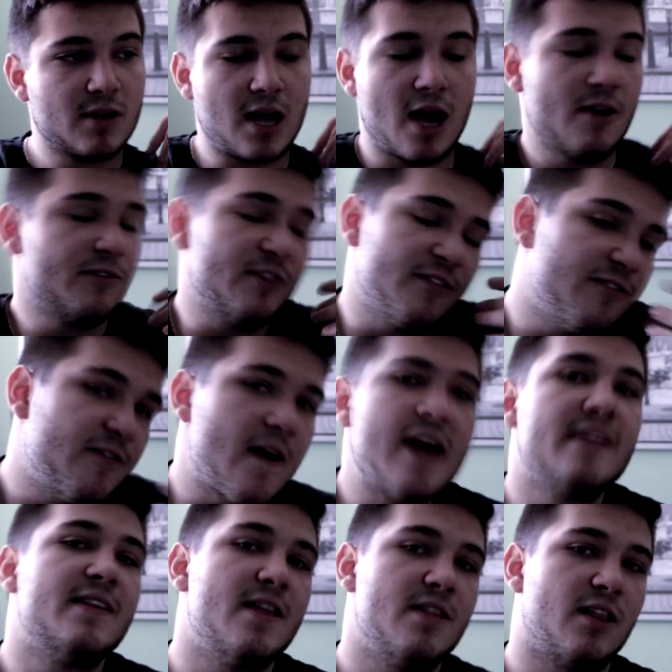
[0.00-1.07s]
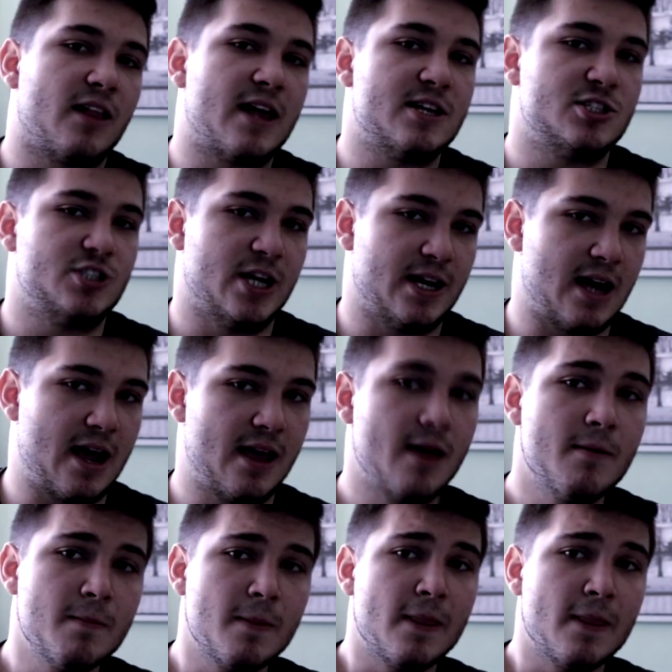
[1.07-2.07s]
kind of defended The Last Jedi.